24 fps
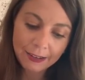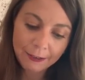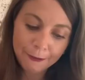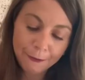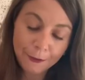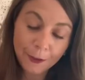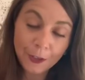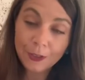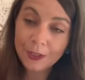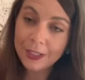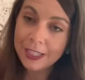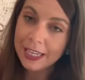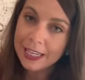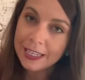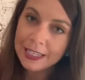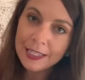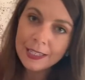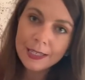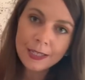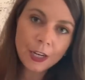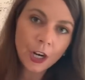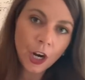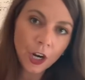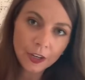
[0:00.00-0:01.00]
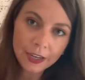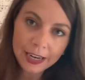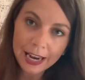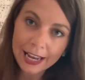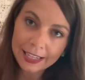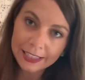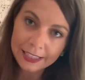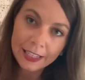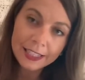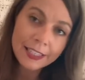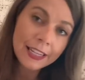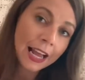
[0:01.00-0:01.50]
For this current,
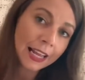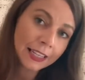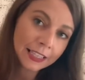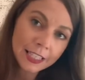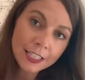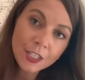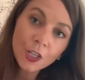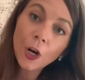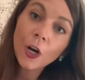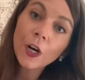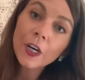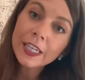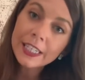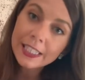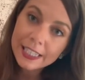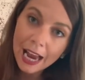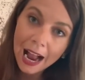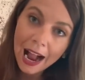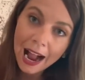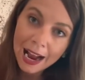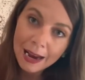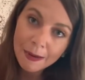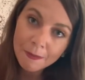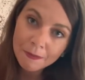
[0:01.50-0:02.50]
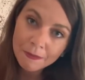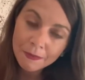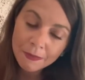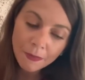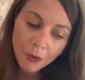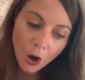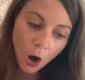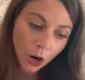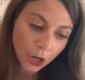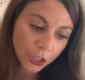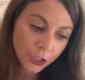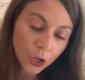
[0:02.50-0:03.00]
at this current time,
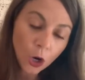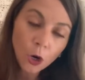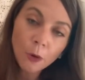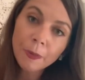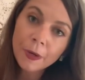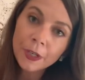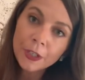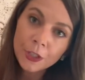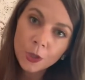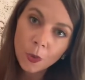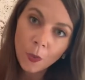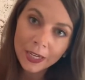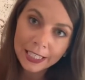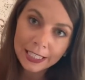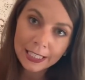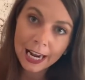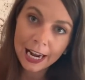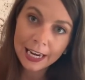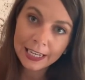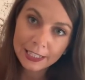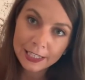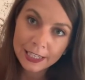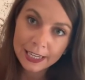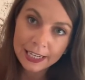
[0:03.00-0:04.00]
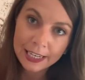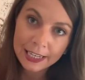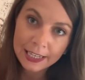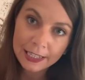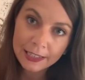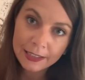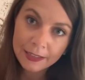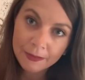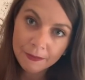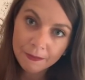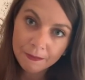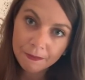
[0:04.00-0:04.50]
October
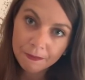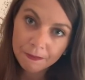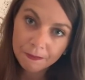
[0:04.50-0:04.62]
2019,